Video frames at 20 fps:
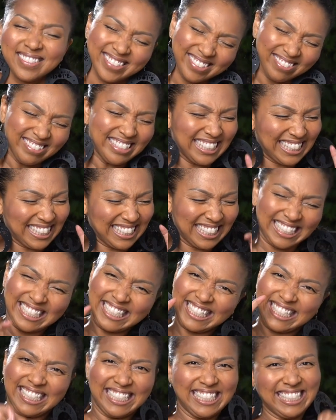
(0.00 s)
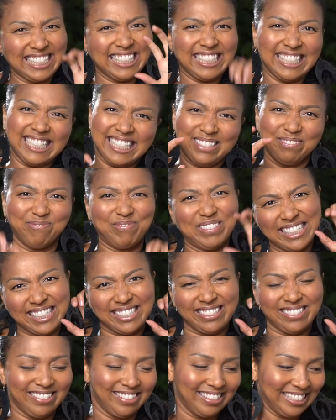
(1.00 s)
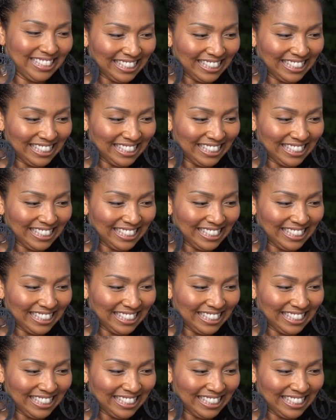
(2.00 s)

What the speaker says: So let's get to this bottle.